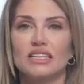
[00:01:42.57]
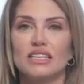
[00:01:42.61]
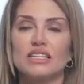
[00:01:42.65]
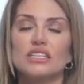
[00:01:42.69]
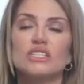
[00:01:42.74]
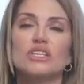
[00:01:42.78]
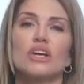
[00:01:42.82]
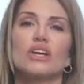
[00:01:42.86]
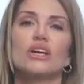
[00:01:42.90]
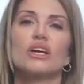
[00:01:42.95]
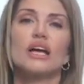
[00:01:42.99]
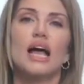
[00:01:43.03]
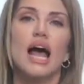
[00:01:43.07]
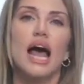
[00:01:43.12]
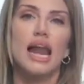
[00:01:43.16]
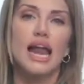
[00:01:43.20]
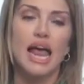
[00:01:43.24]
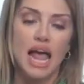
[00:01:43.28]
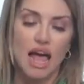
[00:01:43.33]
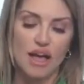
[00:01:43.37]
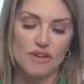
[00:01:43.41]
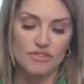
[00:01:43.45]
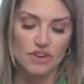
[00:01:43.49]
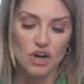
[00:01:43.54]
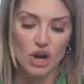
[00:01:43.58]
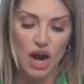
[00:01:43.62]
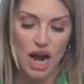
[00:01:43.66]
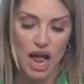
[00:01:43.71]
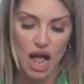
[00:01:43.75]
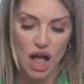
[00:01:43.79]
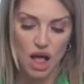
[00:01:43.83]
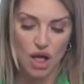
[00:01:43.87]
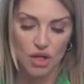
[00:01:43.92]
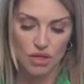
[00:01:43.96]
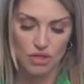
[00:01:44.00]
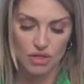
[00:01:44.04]
So you got to have your
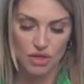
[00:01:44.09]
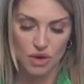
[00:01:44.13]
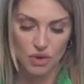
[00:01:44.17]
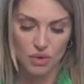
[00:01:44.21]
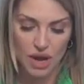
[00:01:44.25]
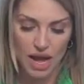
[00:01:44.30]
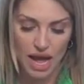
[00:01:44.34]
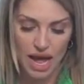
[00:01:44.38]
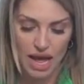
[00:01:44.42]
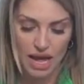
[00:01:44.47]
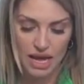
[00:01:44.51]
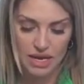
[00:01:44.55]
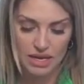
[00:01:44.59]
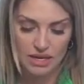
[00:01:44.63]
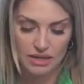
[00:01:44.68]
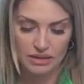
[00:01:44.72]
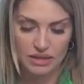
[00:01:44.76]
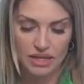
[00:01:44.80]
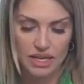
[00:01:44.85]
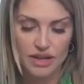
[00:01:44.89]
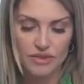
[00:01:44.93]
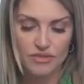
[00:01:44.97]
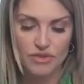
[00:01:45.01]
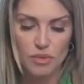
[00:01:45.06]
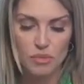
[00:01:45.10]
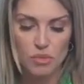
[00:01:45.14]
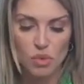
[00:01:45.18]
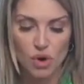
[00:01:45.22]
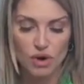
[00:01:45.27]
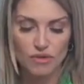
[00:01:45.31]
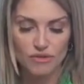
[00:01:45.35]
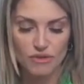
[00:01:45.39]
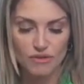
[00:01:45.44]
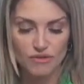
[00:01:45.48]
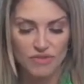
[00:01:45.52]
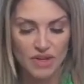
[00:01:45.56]
health, okay? And live a
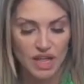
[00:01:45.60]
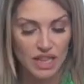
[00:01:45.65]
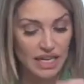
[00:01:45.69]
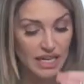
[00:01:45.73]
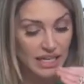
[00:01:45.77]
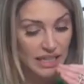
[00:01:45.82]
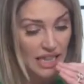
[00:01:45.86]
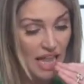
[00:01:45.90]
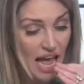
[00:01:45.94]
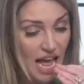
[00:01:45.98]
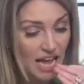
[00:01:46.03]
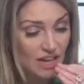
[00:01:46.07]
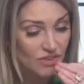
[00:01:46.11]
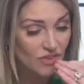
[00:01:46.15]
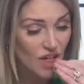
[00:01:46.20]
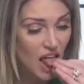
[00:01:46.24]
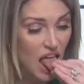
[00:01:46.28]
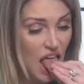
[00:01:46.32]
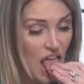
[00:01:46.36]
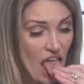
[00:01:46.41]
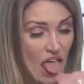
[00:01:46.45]
more fulfilling life.